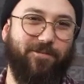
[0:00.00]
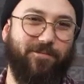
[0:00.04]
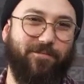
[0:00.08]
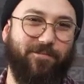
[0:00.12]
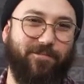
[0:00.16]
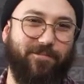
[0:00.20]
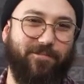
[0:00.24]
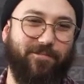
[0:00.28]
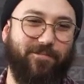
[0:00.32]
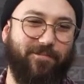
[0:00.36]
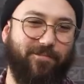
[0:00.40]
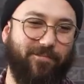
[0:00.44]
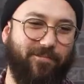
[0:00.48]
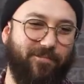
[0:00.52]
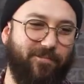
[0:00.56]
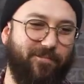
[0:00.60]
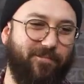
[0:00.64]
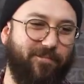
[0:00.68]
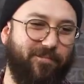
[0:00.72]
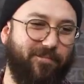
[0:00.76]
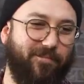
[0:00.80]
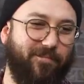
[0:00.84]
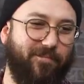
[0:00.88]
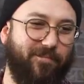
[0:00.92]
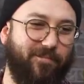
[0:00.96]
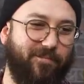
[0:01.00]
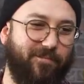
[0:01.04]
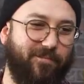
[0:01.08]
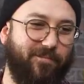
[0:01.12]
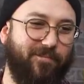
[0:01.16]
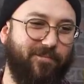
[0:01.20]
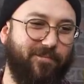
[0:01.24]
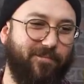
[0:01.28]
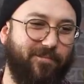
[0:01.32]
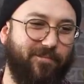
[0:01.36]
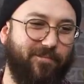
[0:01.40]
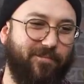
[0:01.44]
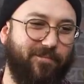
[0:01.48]

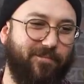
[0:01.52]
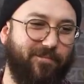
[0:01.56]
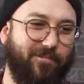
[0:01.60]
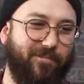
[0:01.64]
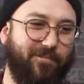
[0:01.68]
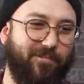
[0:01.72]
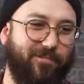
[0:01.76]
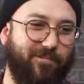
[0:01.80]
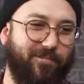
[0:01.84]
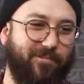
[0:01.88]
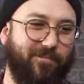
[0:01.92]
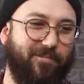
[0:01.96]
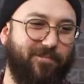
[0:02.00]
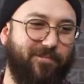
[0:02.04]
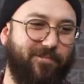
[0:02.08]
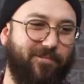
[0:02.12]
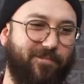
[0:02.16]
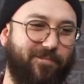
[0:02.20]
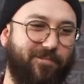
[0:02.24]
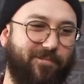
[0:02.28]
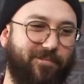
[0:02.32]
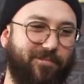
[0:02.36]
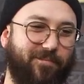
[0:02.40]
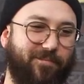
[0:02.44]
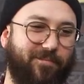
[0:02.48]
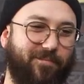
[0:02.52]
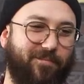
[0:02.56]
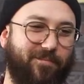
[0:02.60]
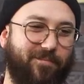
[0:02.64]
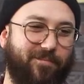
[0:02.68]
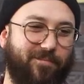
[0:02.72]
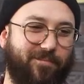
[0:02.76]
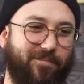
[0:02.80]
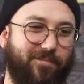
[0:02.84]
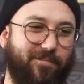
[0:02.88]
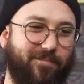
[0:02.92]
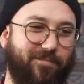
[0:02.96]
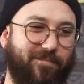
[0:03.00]

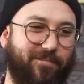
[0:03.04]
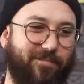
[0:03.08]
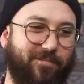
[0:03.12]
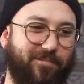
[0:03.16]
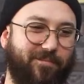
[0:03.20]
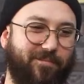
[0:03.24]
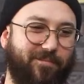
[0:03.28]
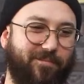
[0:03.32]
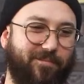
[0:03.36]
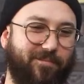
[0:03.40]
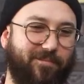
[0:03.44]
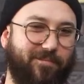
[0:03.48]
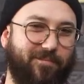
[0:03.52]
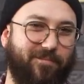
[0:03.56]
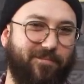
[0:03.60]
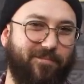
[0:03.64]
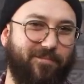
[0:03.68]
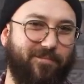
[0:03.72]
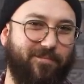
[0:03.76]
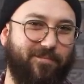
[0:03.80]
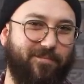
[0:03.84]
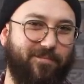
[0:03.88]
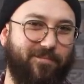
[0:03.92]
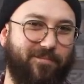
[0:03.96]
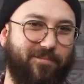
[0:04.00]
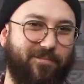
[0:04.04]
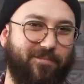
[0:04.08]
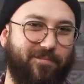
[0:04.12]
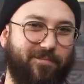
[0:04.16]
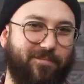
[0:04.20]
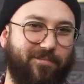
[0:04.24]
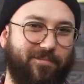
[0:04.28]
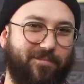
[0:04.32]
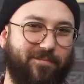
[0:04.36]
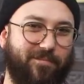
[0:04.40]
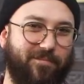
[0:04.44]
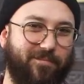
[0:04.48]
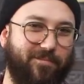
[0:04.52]

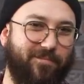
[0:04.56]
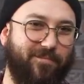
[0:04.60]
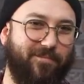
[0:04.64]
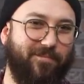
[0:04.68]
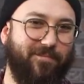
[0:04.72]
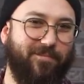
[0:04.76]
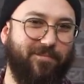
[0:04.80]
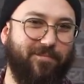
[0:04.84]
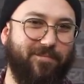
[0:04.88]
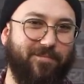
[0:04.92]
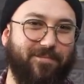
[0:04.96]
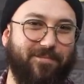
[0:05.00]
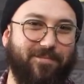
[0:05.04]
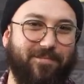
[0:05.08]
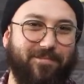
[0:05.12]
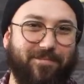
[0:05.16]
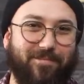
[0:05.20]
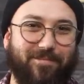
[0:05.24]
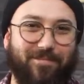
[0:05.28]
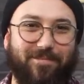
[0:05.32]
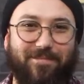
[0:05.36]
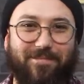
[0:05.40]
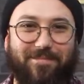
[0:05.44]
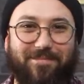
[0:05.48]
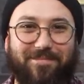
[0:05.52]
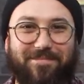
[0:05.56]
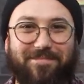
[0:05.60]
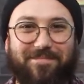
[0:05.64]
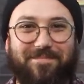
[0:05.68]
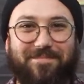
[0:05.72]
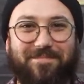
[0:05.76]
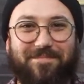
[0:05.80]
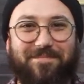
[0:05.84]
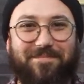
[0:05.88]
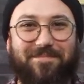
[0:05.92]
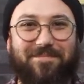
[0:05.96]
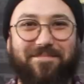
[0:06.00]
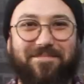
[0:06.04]

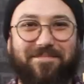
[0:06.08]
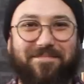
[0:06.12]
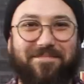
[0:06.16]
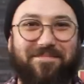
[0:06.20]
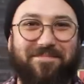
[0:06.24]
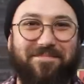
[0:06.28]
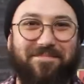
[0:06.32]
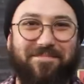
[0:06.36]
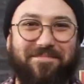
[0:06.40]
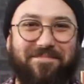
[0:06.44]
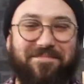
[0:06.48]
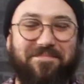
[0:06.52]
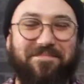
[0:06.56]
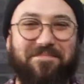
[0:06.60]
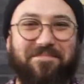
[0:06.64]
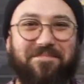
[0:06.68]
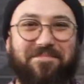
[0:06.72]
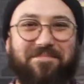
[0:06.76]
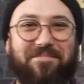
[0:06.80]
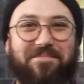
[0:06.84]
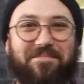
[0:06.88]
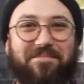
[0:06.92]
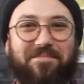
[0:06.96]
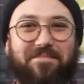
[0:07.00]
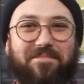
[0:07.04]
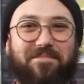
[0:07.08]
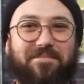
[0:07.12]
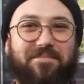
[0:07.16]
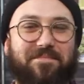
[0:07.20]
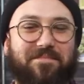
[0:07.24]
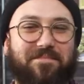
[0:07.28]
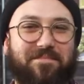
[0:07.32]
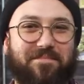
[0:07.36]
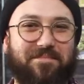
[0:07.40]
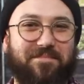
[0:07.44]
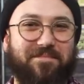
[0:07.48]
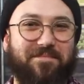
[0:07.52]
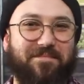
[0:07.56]

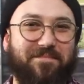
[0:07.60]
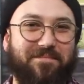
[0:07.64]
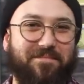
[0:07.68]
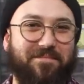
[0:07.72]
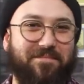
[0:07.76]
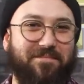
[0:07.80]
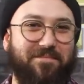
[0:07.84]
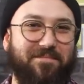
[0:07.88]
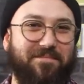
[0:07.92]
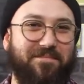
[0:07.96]
(silent)